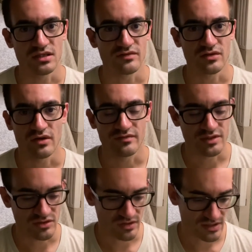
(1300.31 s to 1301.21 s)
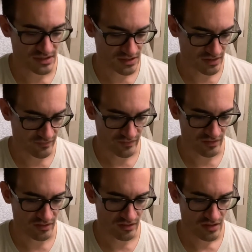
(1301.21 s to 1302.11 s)
Even though I've been doing this stuff
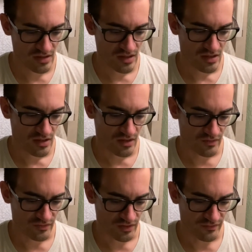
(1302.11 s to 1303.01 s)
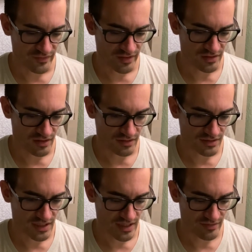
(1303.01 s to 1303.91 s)
for overall a very long
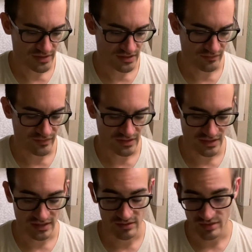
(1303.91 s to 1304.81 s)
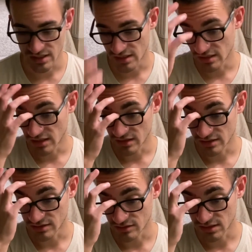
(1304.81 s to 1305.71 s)
time, it still feels like the beginning,
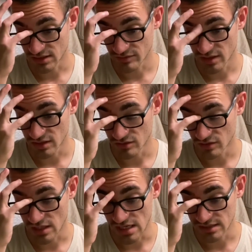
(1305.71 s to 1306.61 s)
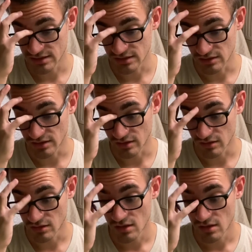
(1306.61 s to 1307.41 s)
because there's something you constantly are